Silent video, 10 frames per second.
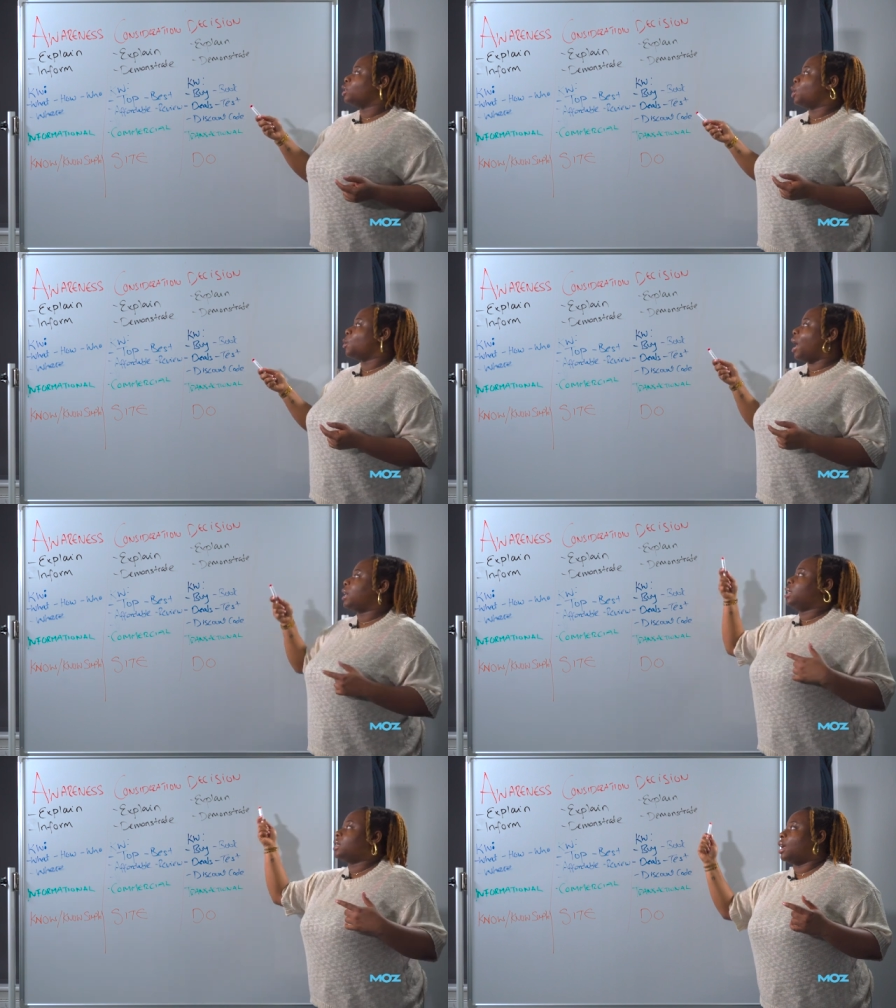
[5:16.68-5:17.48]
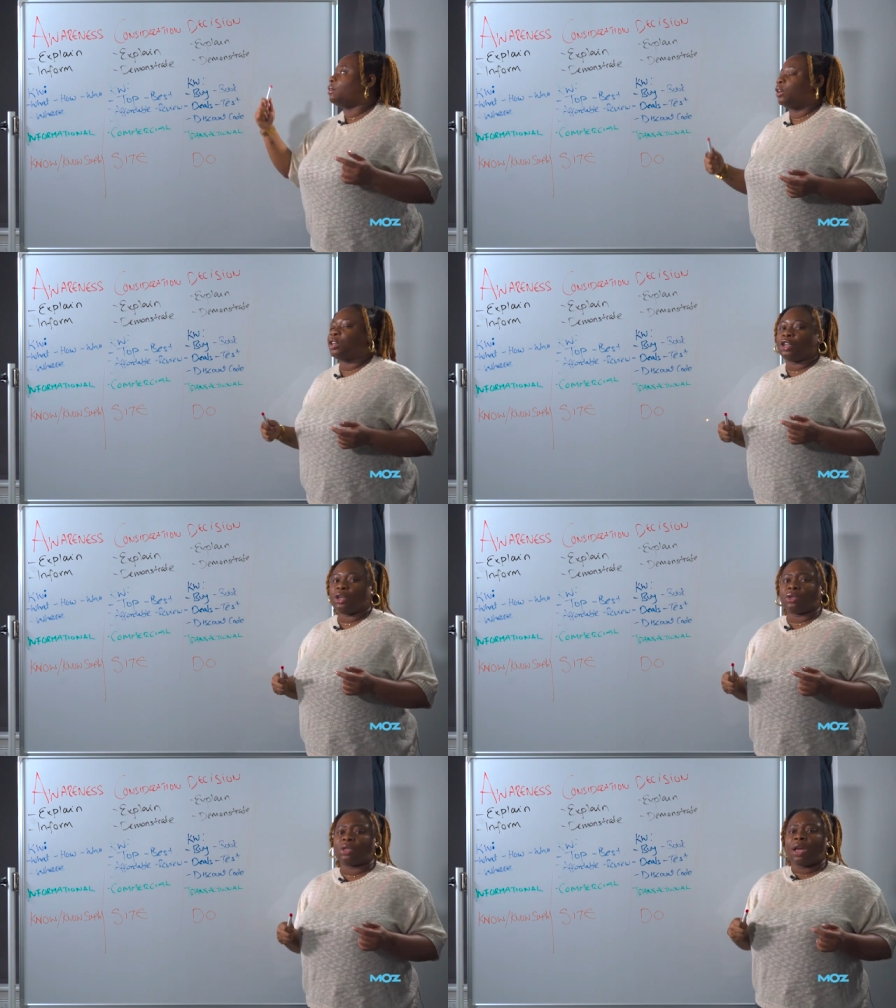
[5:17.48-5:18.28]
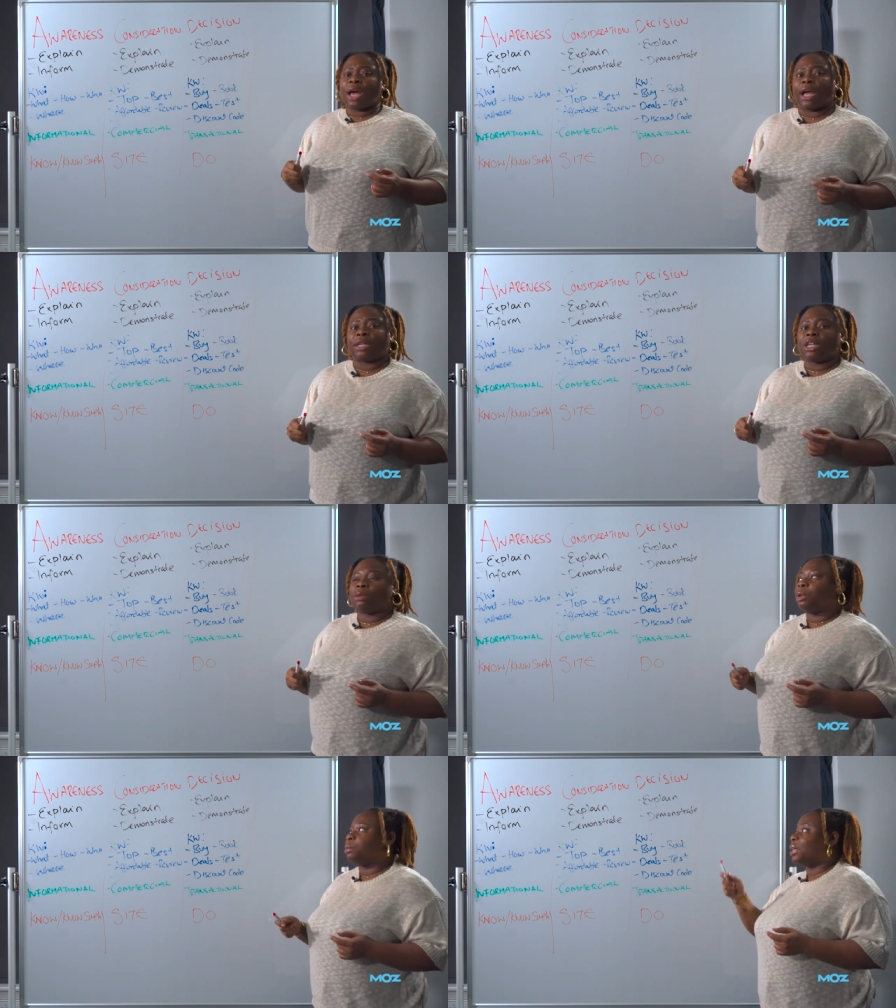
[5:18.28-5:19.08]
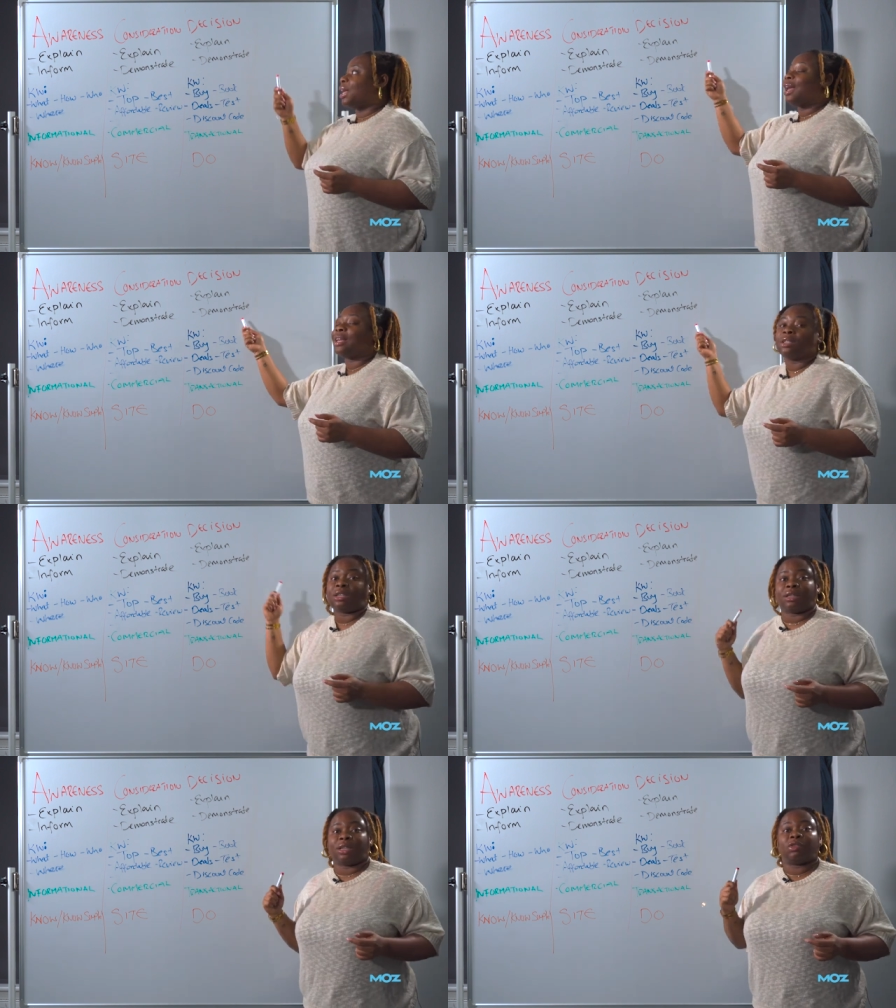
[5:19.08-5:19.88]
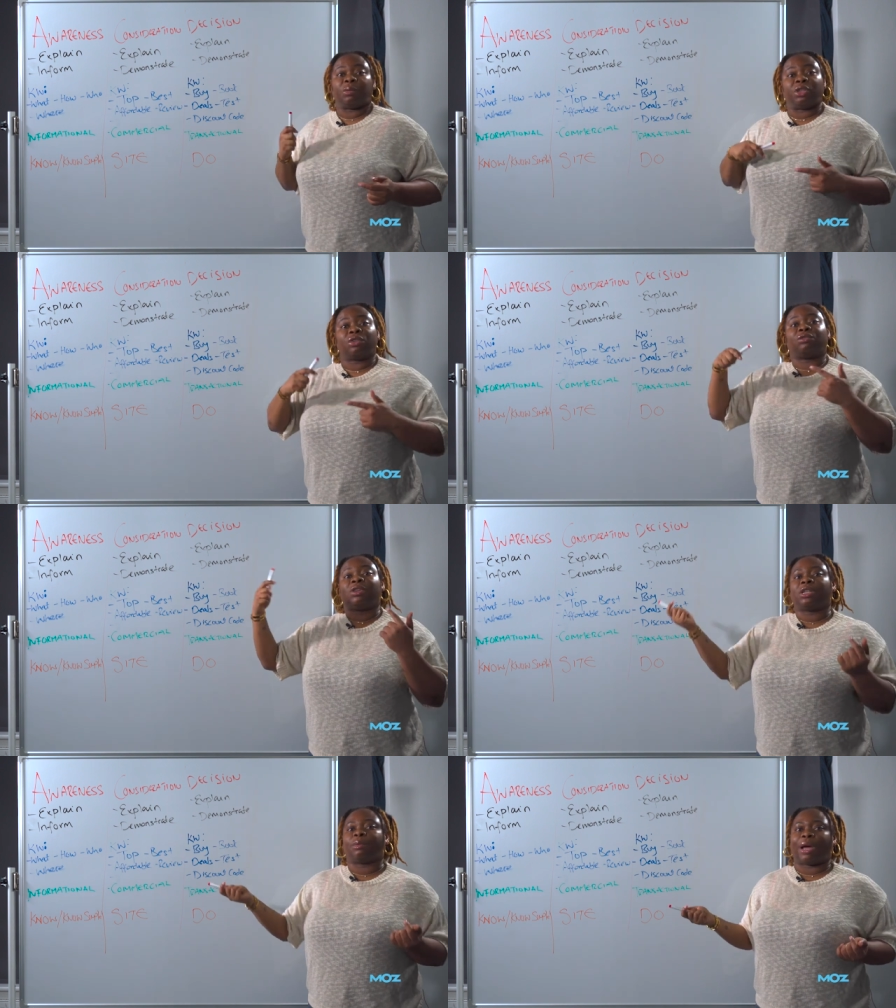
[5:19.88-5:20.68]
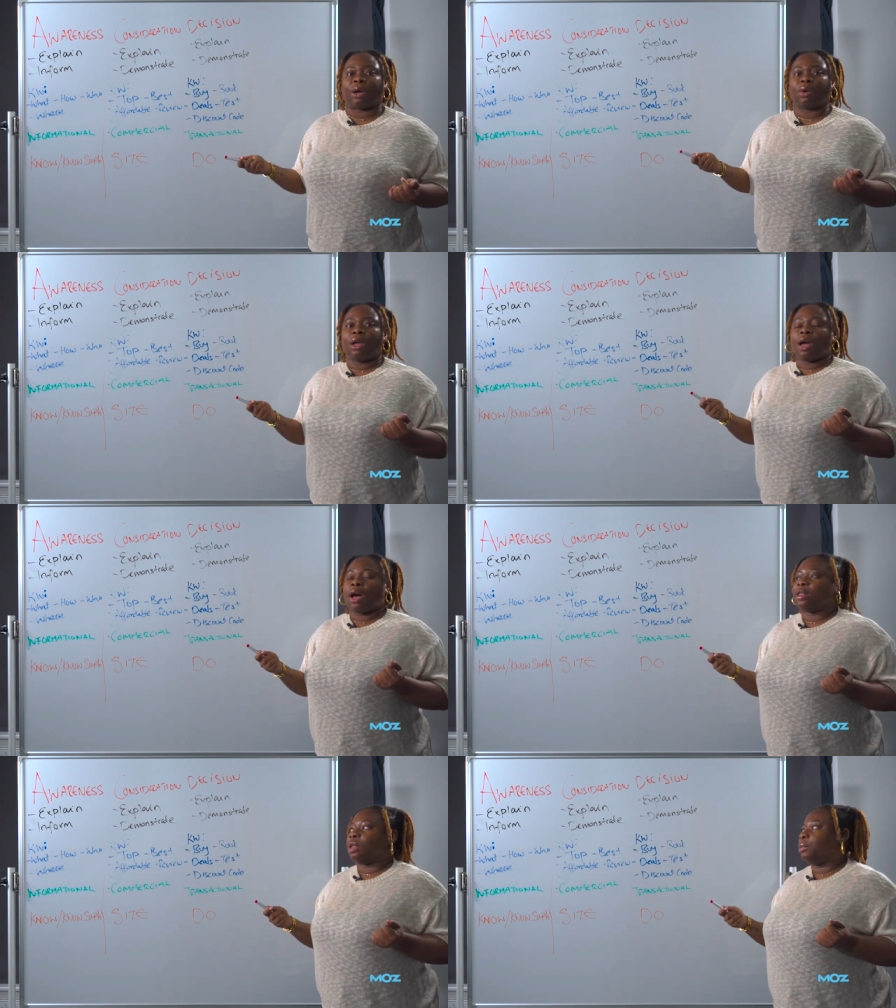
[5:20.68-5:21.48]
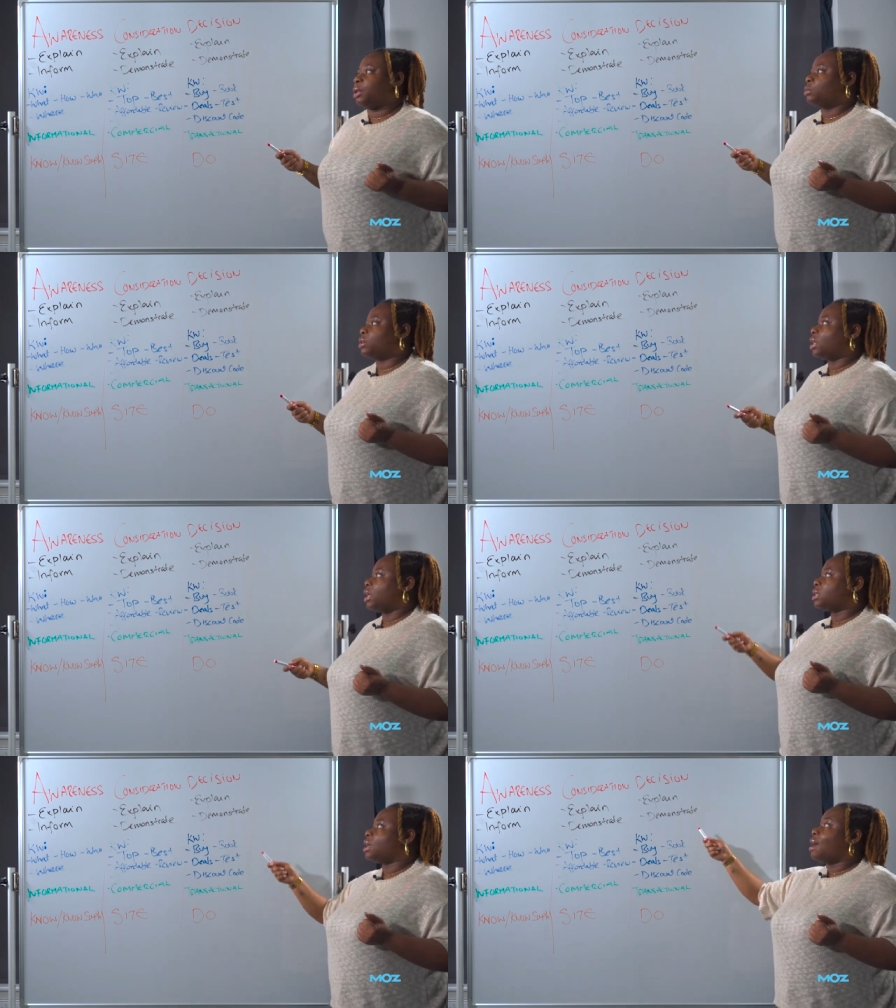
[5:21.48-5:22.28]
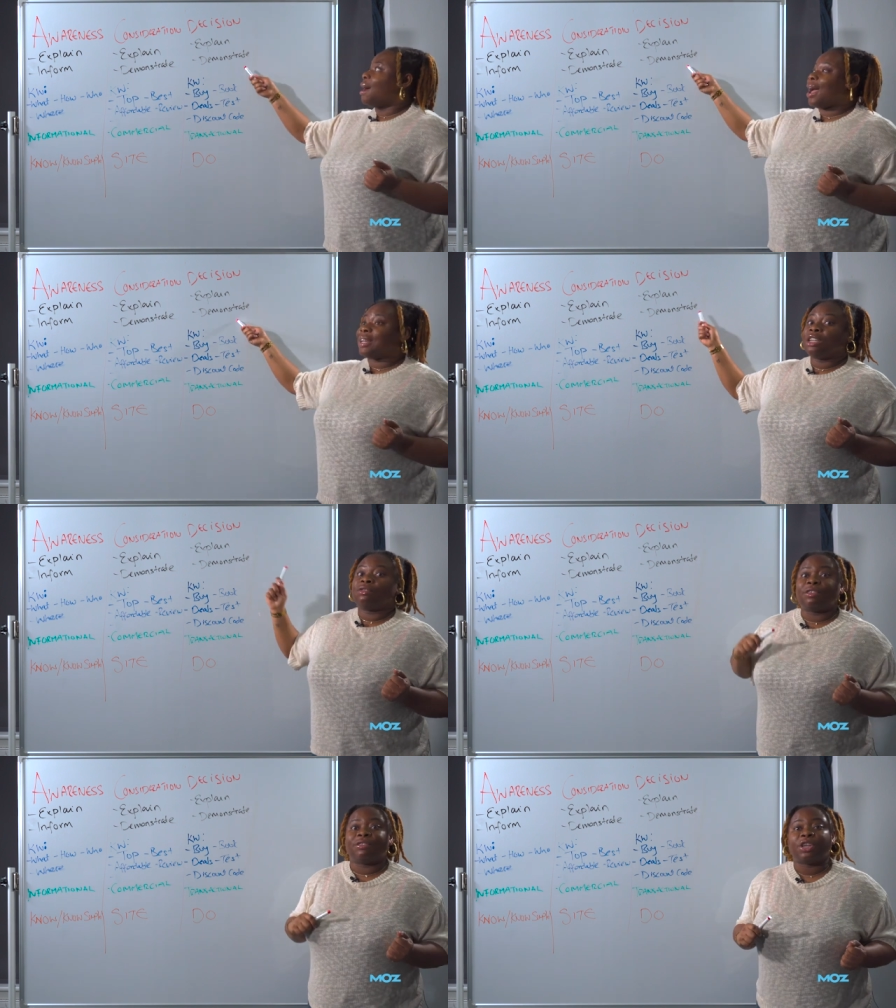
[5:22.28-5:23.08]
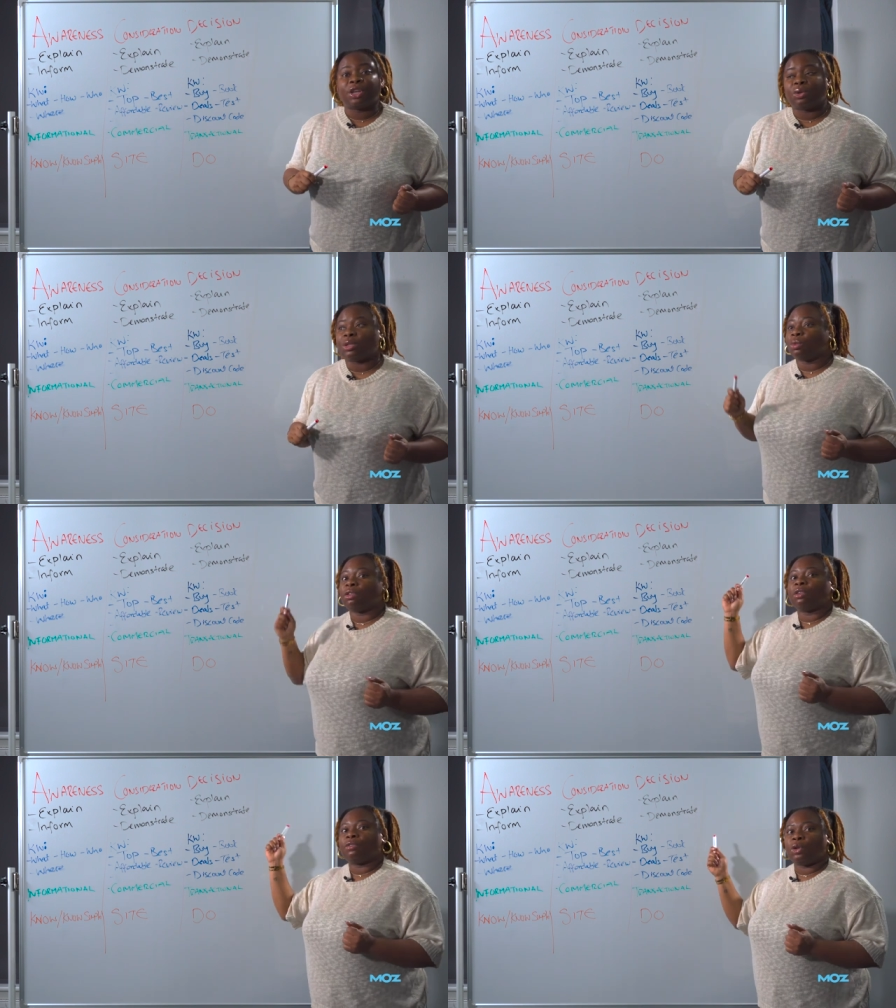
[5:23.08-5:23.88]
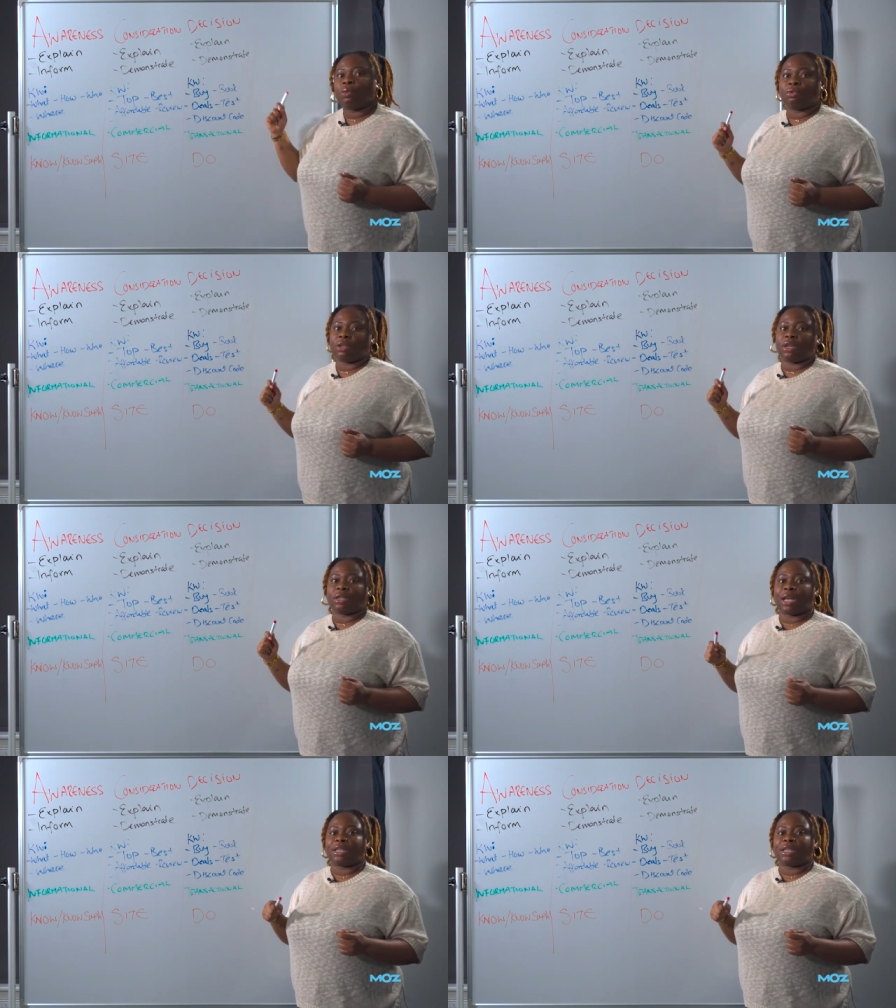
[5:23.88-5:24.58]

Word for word: So I need FAQs. I need maybe case studies for me to read about other people's things. I need reviews. I want to review products.